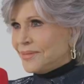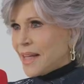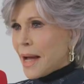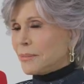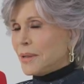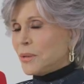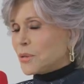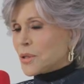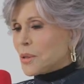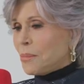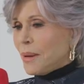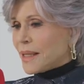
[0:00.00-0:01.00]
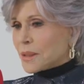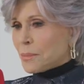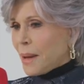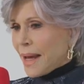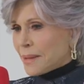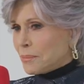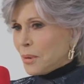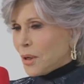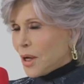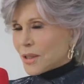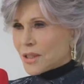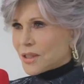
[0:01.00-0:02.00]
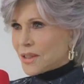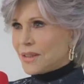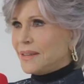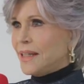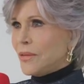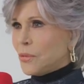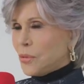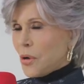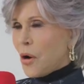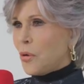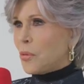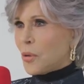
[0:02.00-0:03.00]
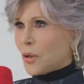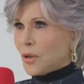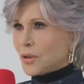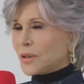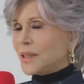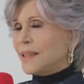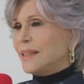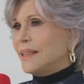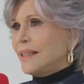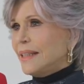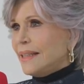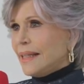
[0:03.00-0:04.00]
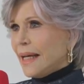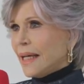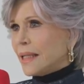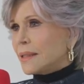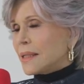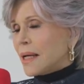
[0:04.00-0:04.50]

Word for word: Dabney was the best bad boss in the whole world, and